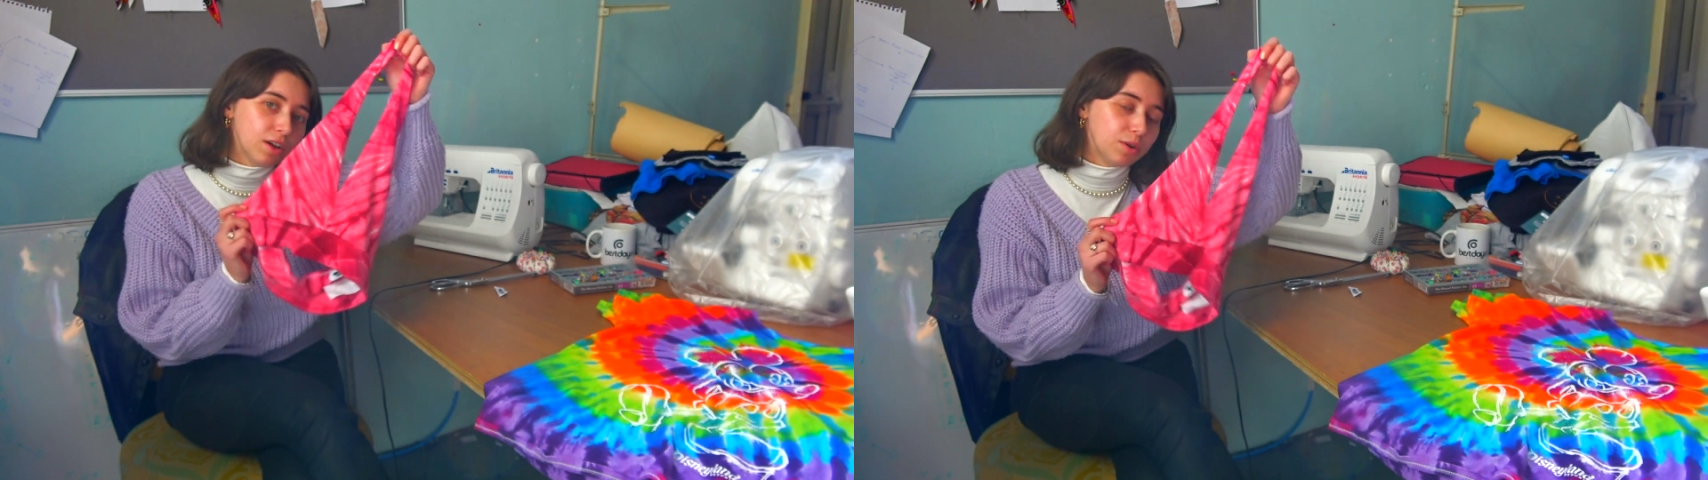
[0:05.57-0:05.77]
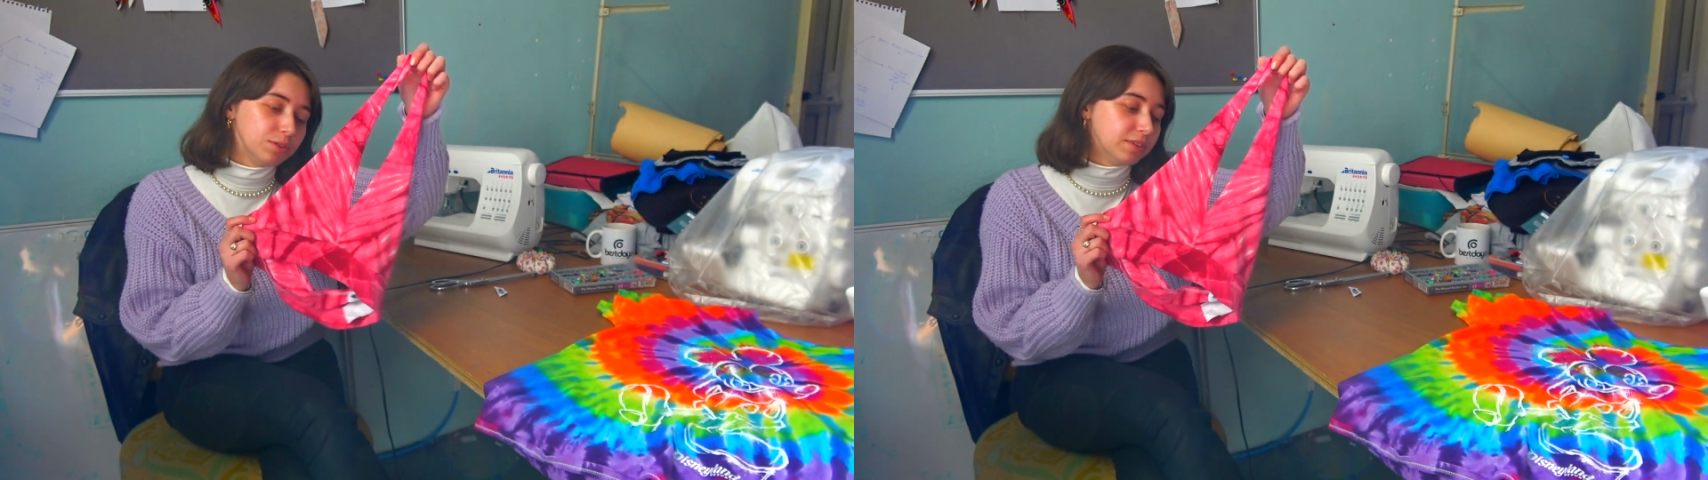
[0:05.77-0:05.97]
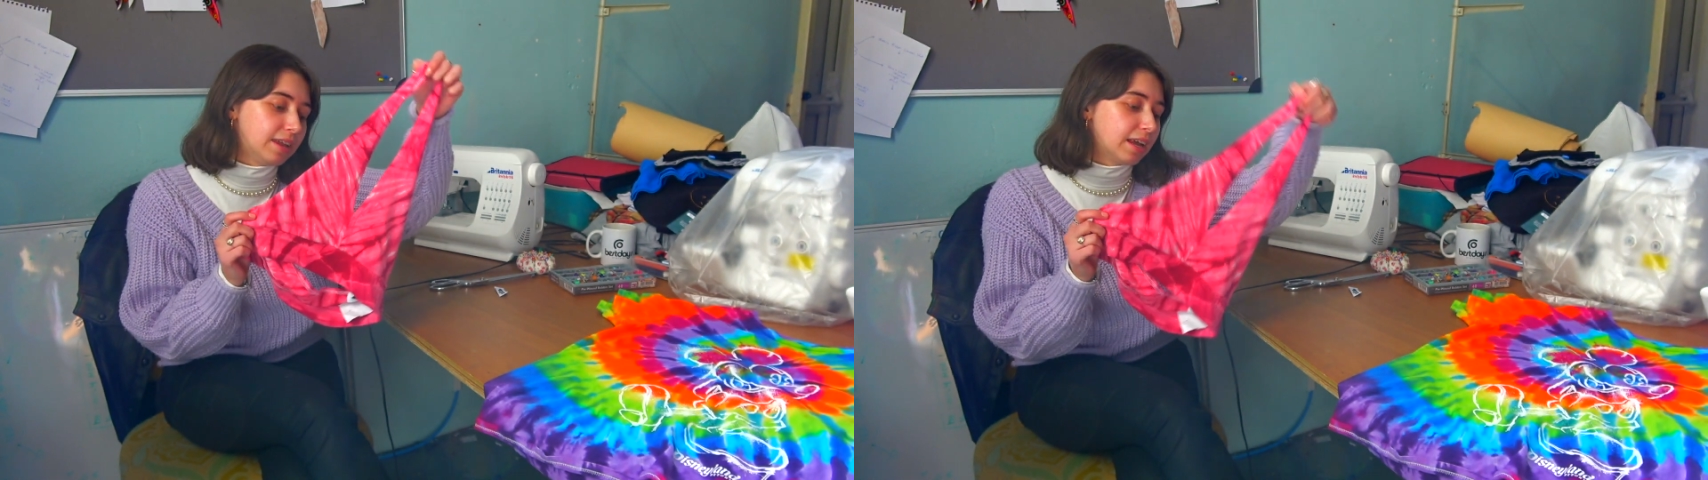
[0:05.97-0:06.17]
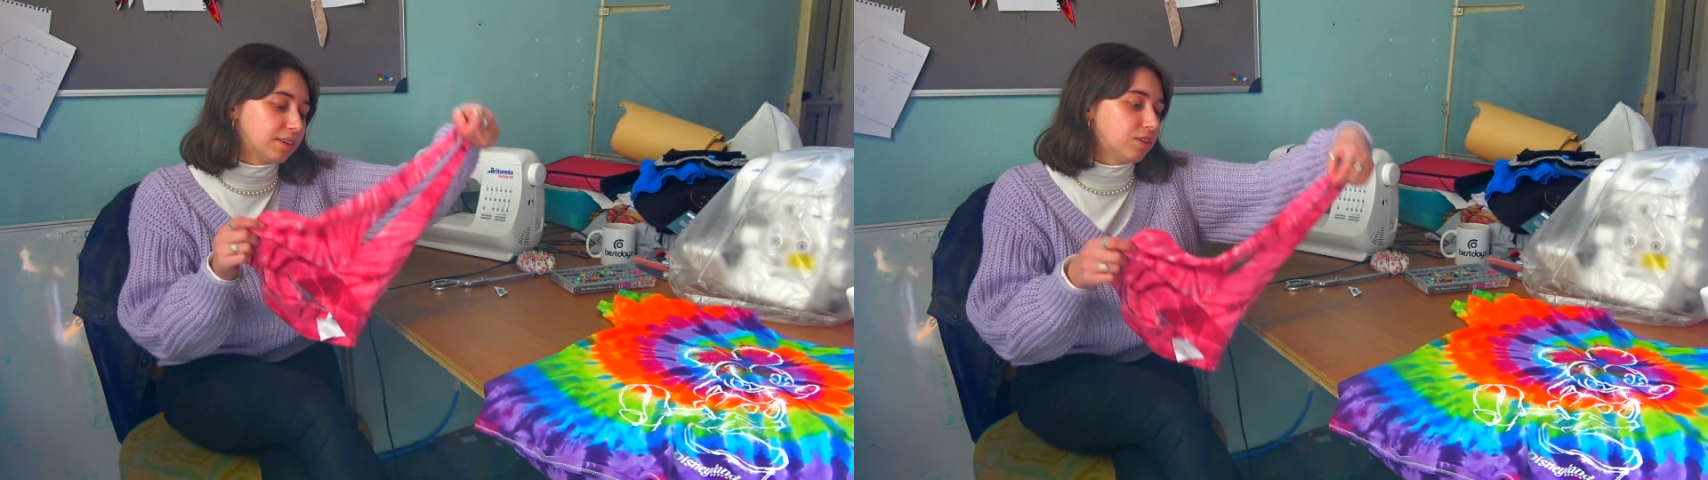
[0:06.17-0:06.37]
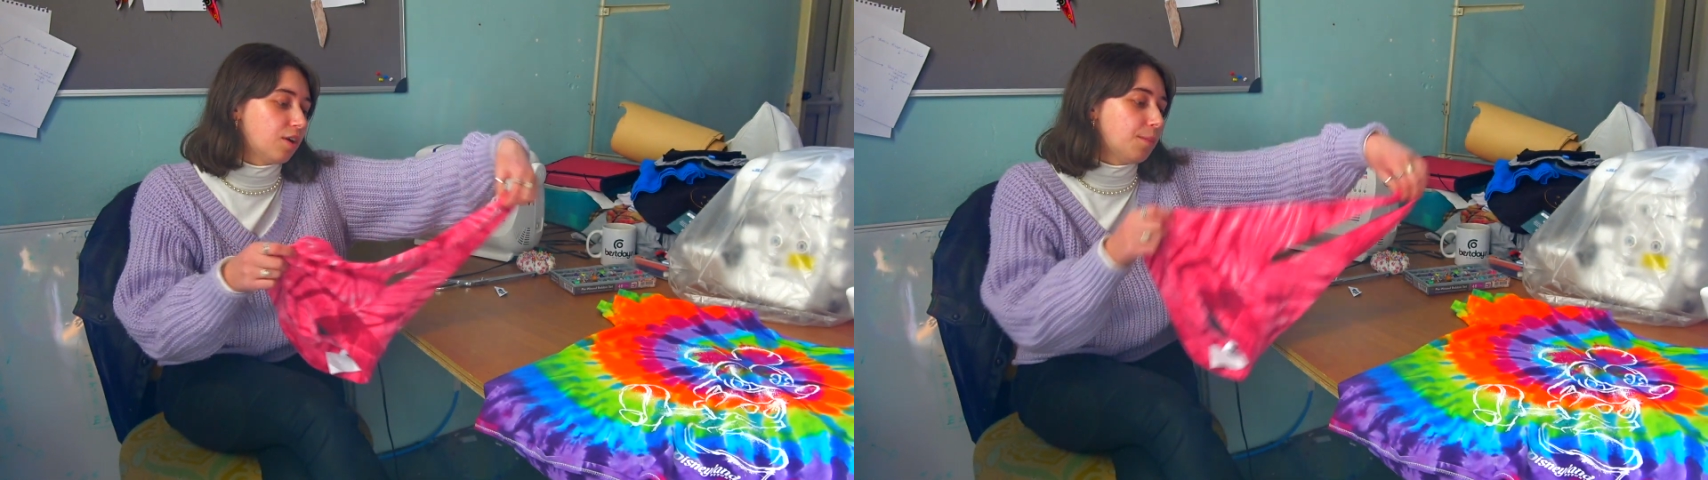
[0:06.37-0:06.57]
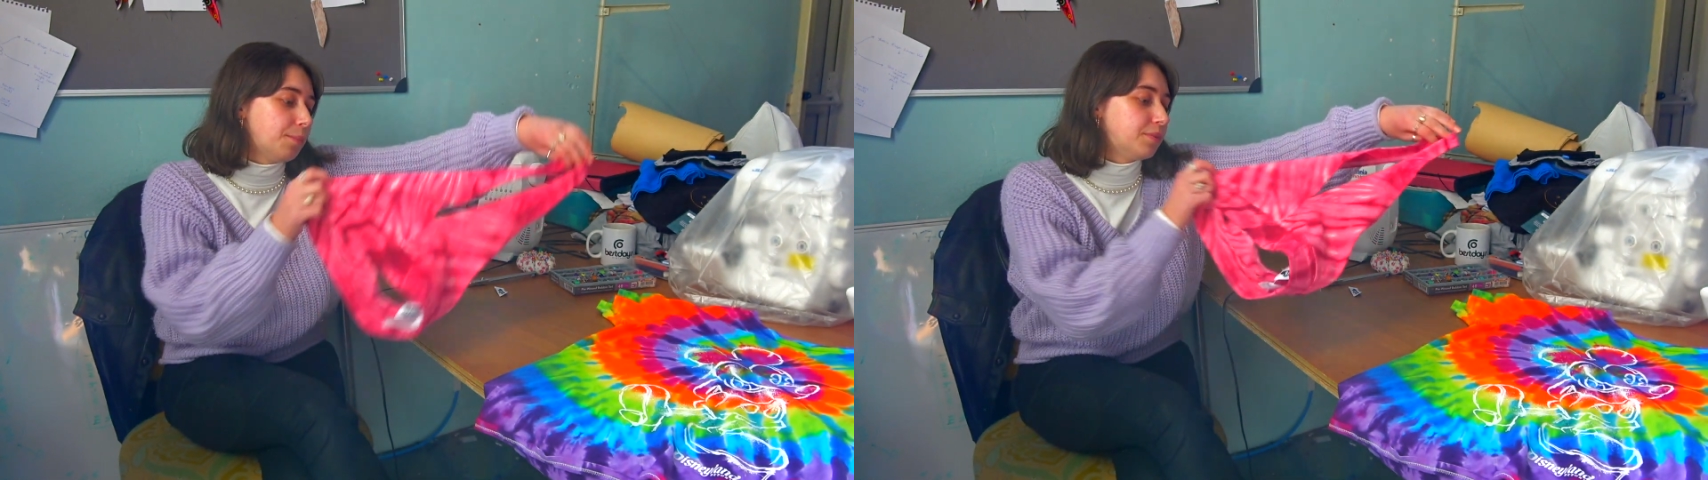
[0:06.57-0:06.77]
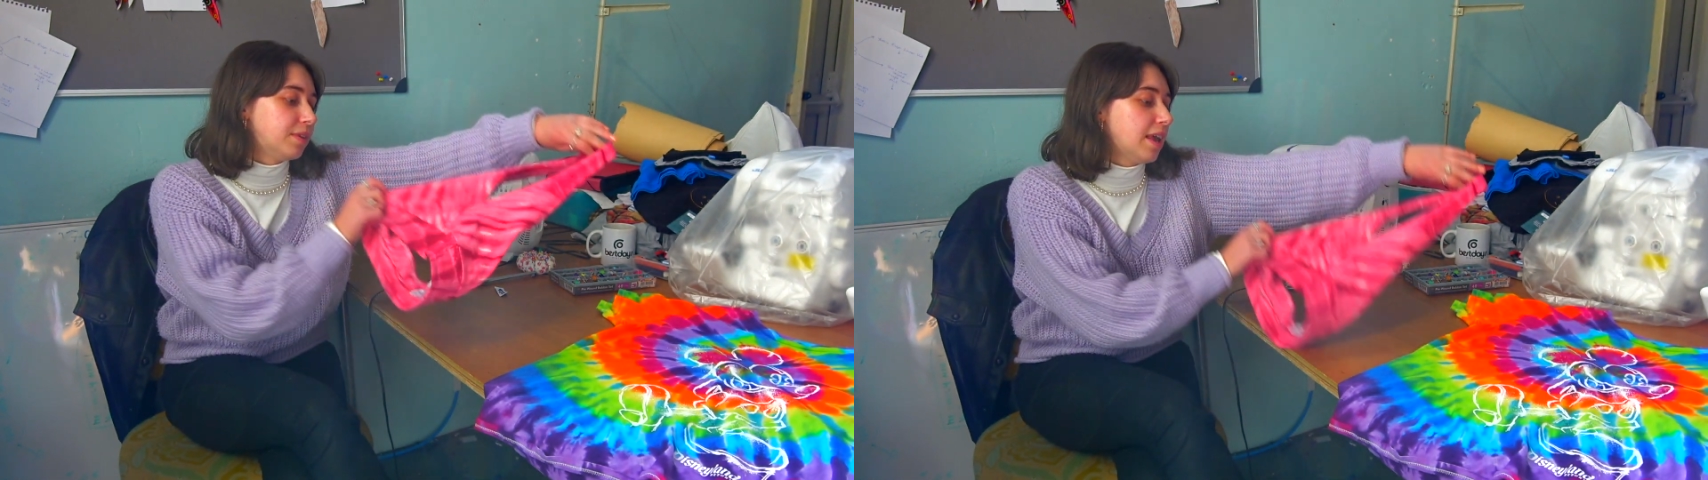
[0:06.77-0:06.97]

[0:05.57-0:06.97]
halter-neck tops